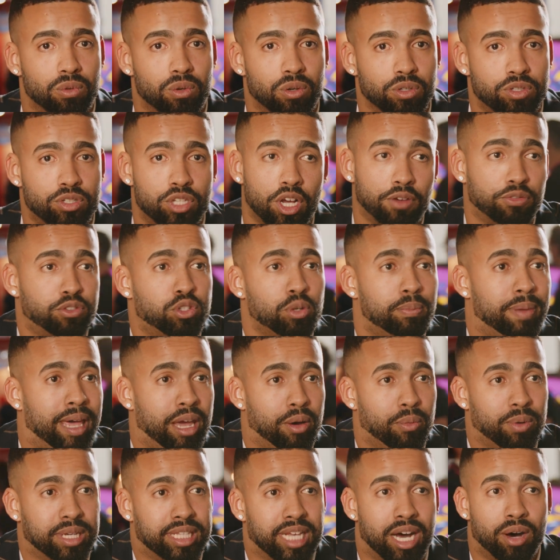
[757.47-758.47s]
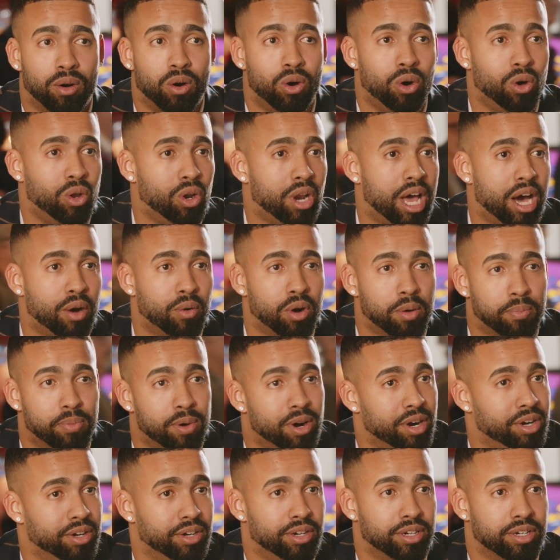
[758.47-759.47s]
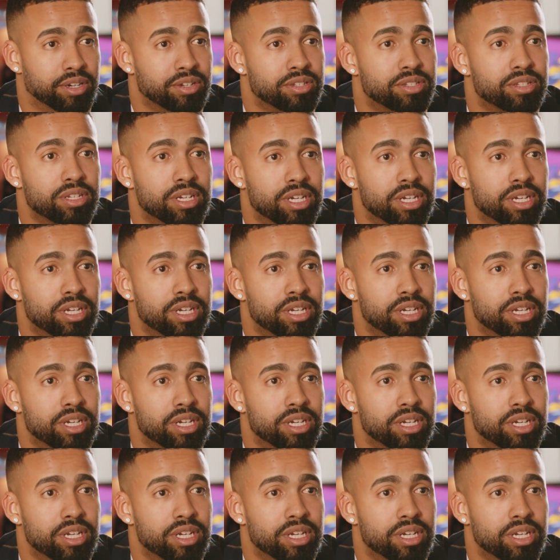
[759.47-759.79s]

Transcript: Soft2Bet without all our partners